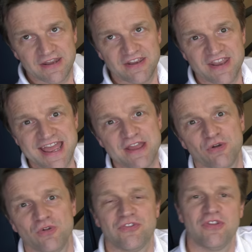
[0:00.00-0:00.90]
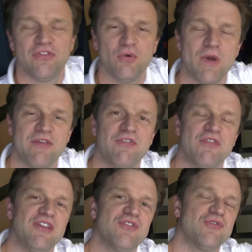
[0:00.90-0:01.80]
nailed the width
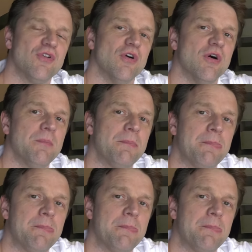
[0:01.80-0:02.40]
of each drawer,